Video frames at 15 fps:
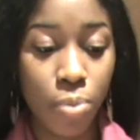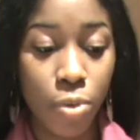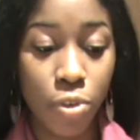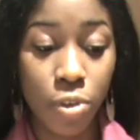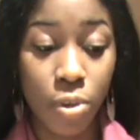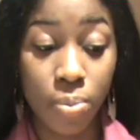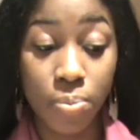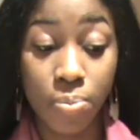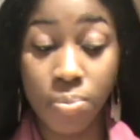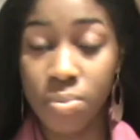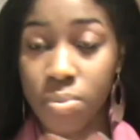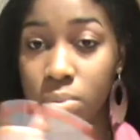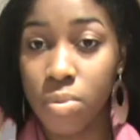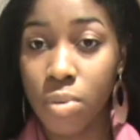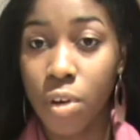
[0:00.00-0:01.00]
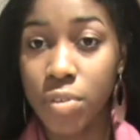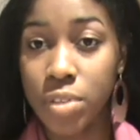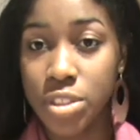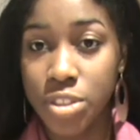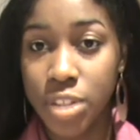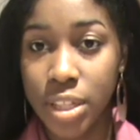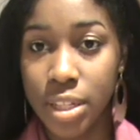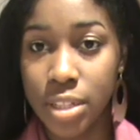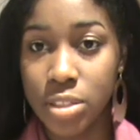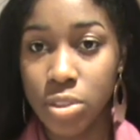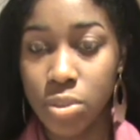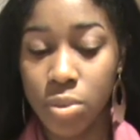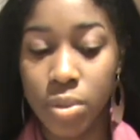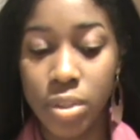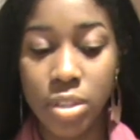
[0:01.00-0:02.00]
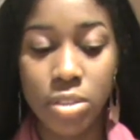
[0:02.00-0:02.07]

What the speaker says: some of the straighteners do,